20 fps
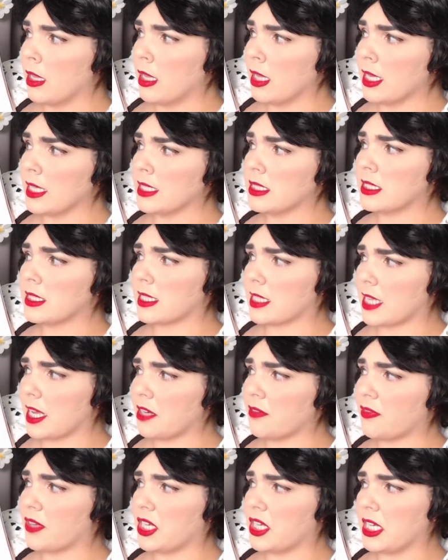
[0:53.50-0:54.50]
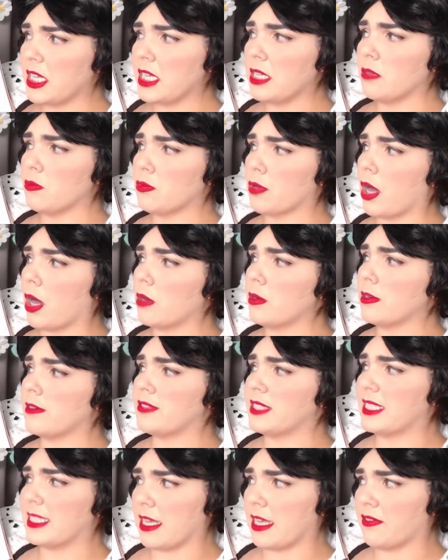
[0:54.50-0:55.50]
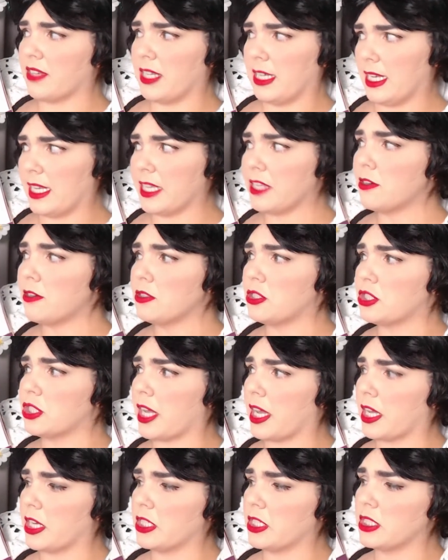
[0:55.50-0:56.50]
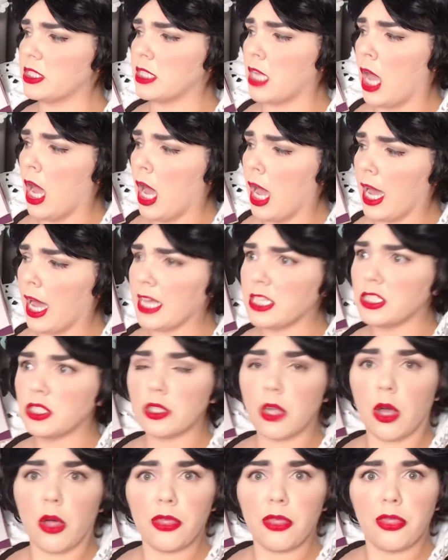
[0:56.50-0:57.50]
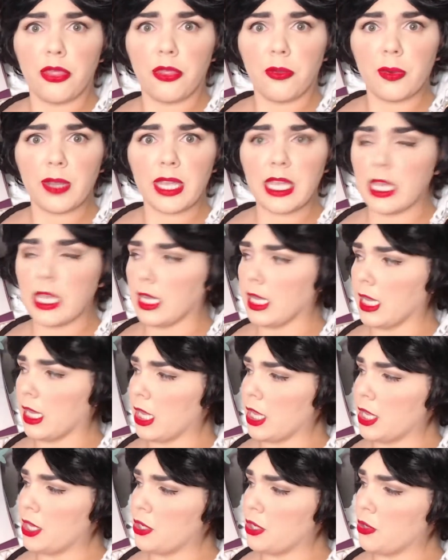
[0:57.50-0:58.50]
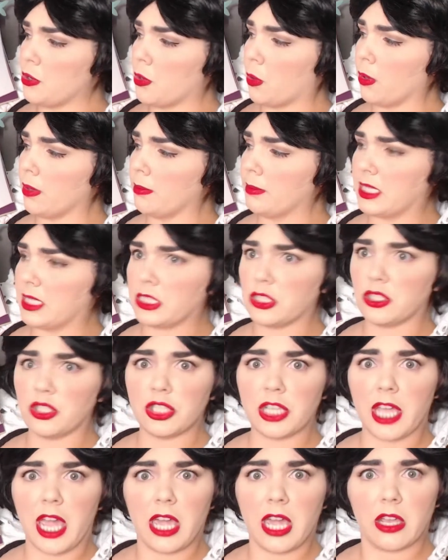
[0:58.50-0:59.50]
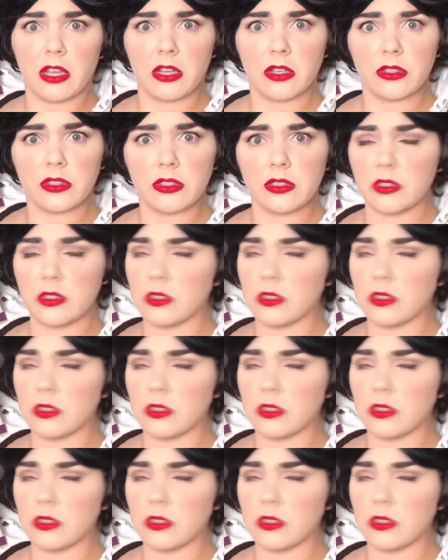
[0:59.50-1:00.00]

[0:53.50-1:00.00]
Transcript: Instead of a neat row of 7 little chairs, I saw 3 enormous chairs.